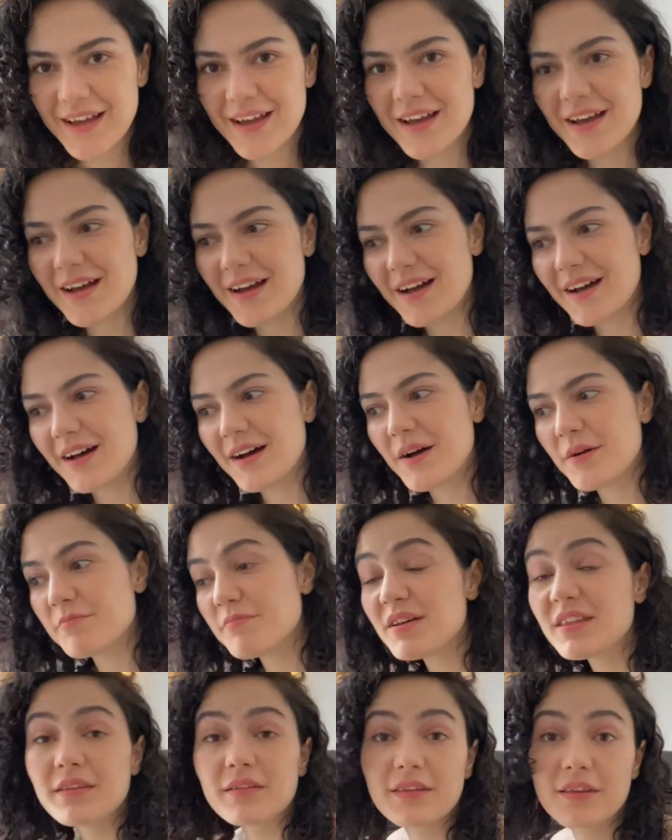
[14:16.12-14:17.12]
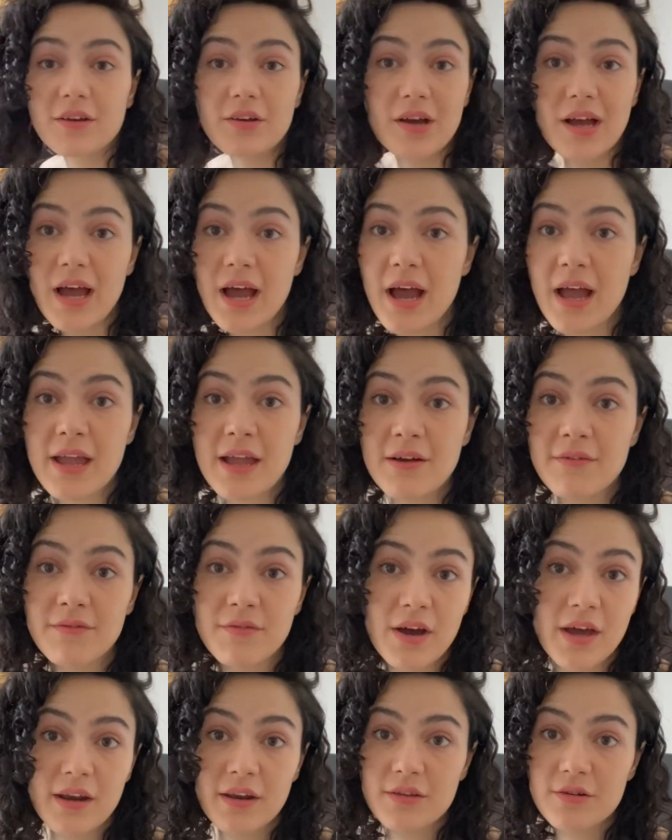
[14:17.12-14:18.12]
But I have
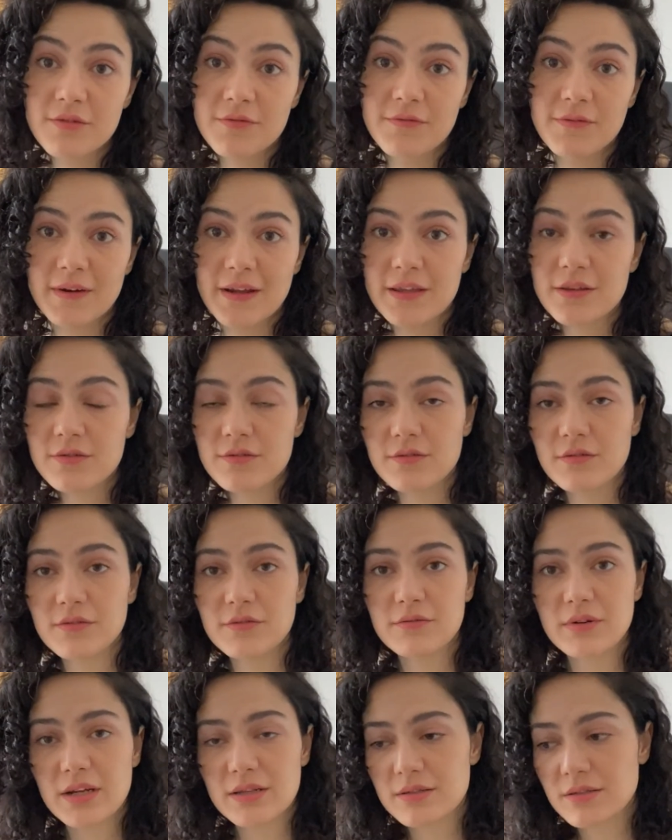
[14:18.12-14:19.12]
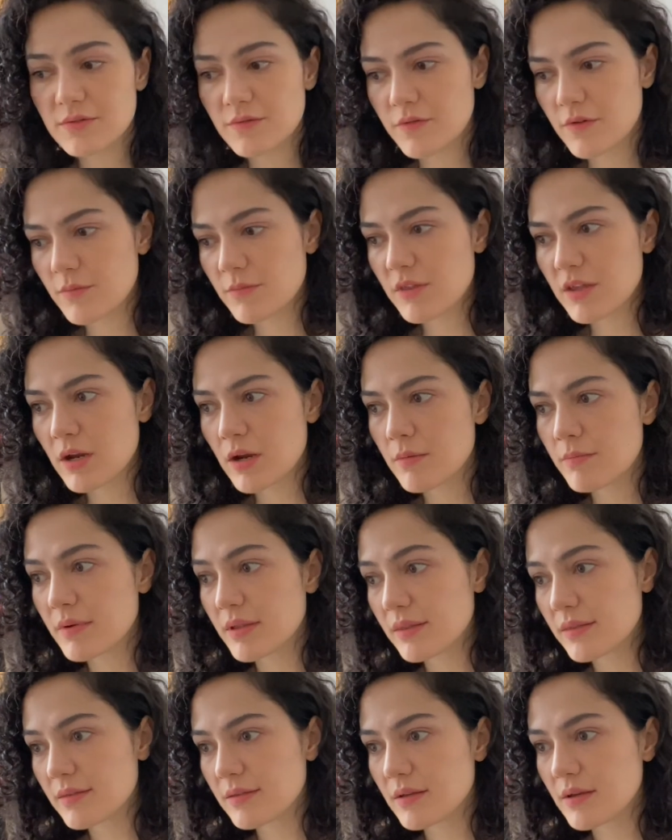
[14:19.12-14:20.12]
another friend who rented from there,
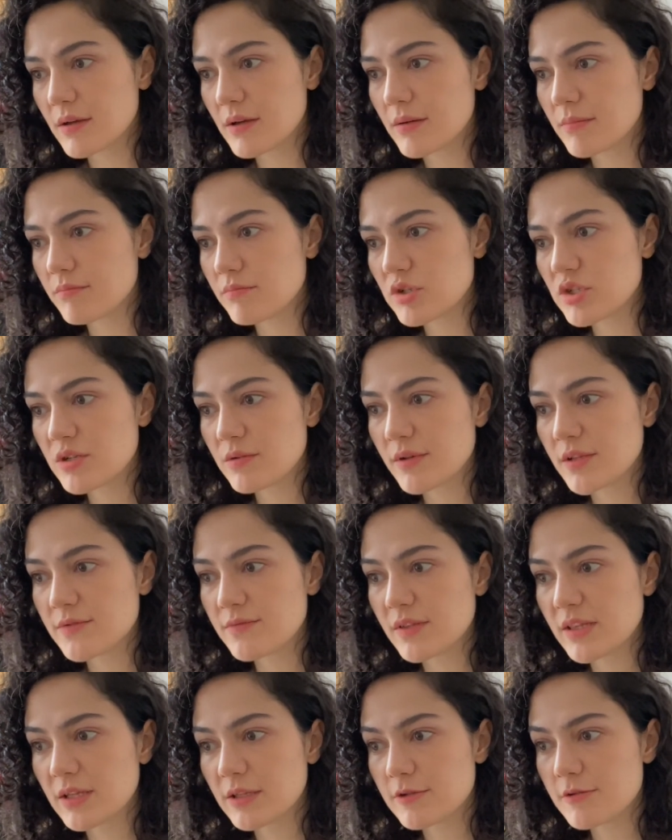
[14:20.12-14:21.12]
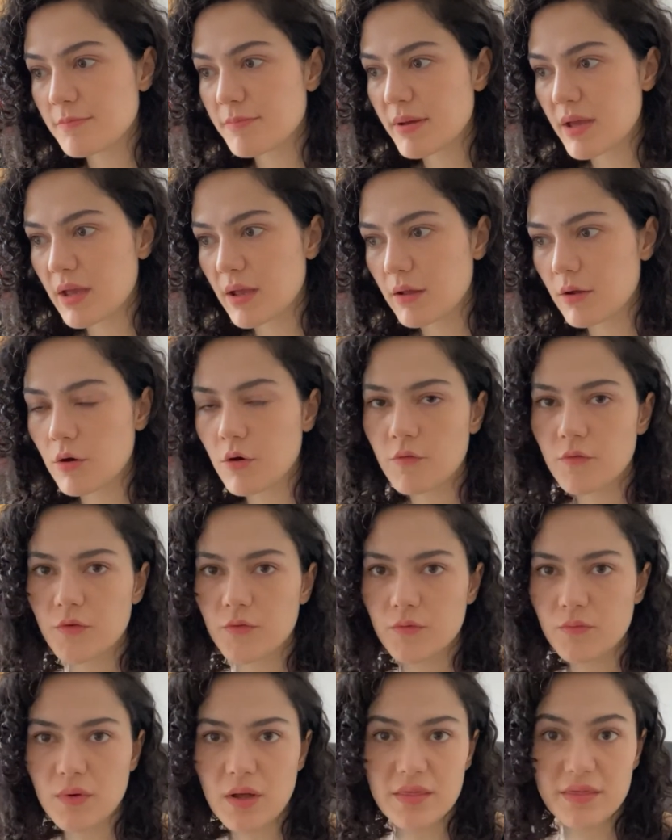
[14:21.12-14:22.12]
but she was willing to pay over
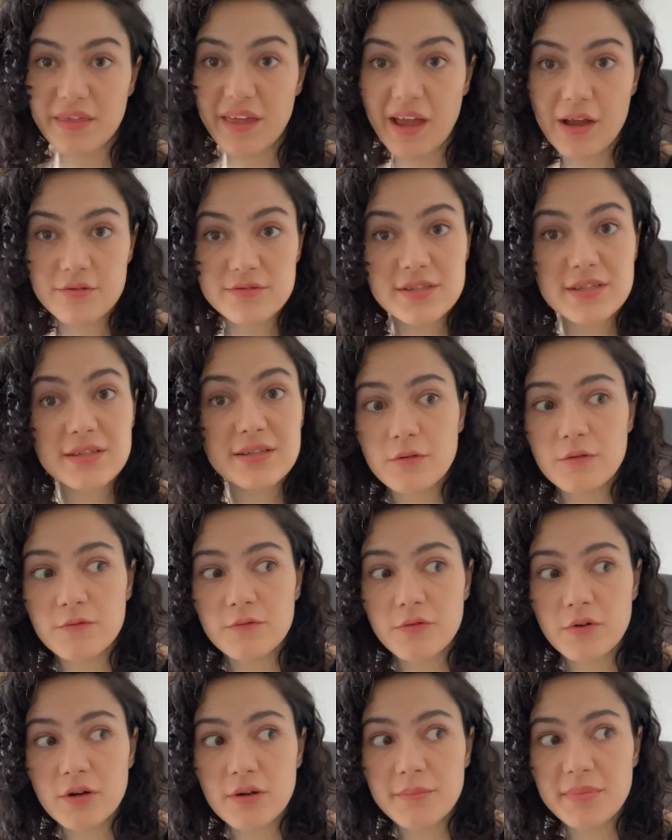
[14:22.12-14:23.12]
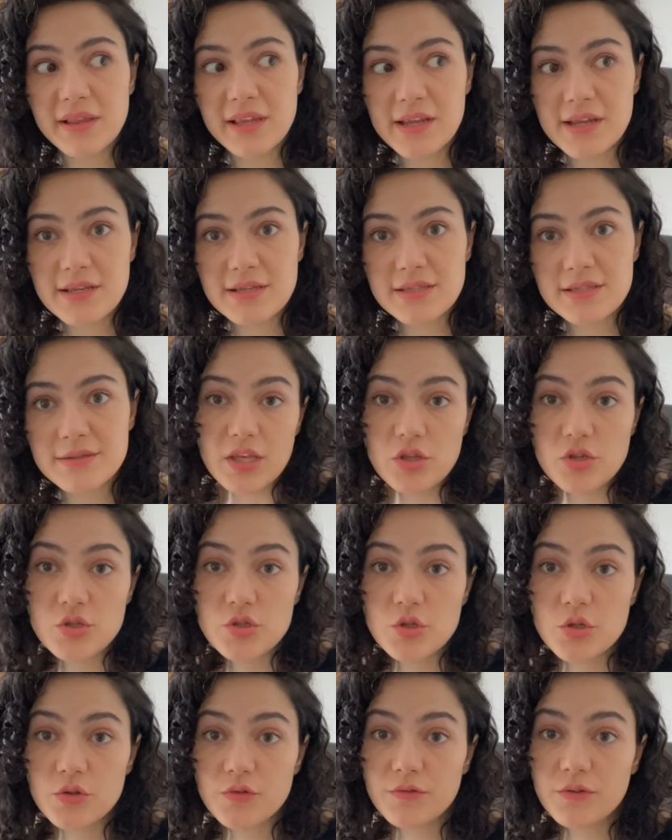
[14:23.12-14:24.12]
1,000 for a place.
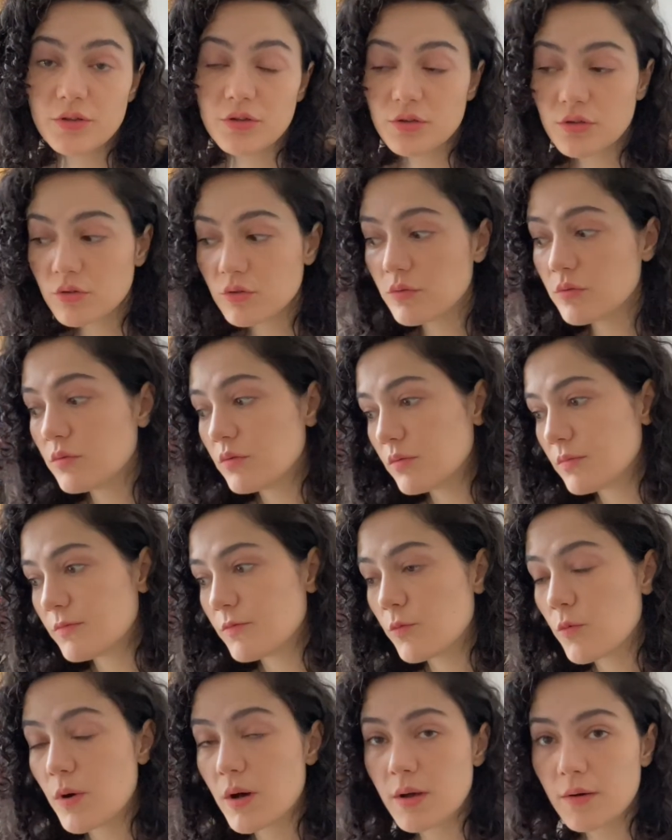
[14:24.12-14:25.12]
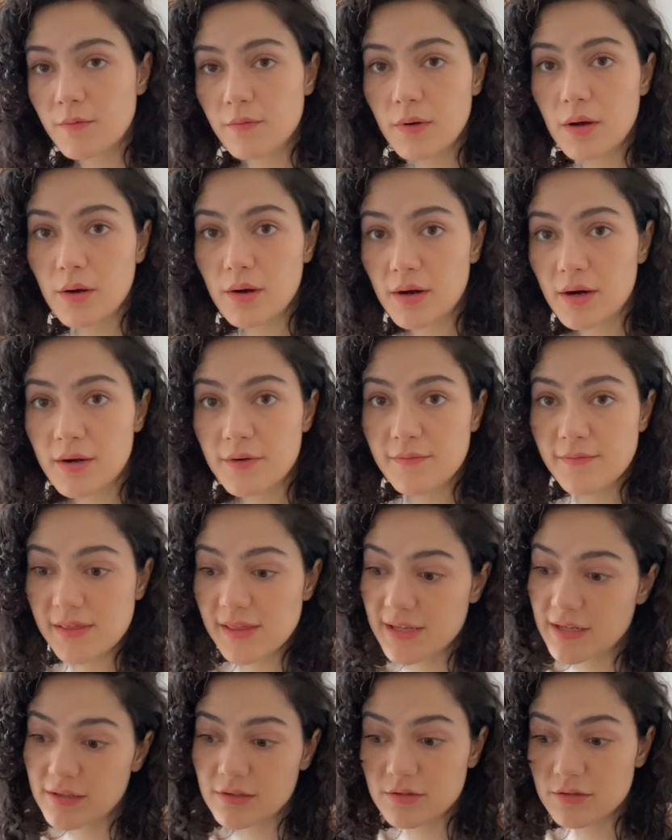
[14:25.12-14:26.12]
So if you are
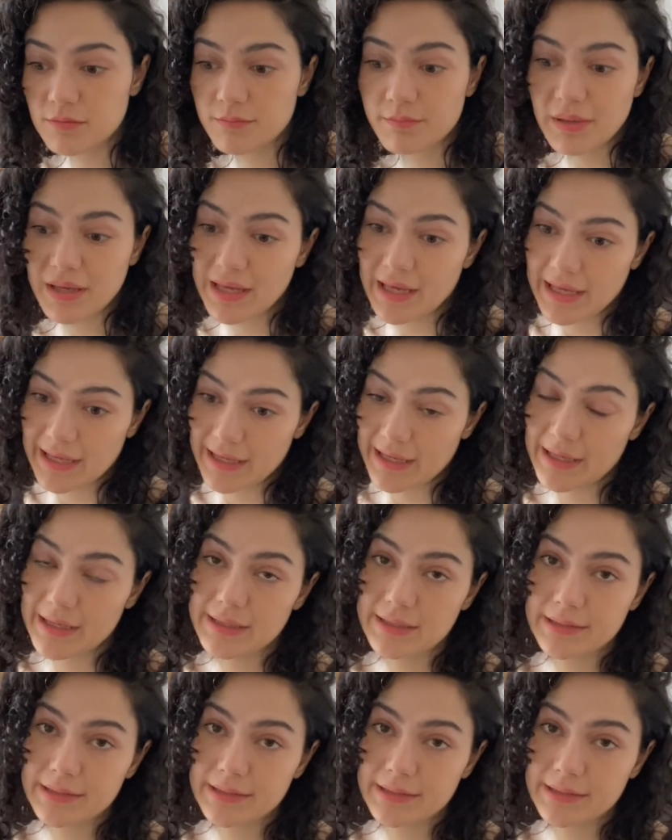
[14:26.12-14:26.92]
willing to pay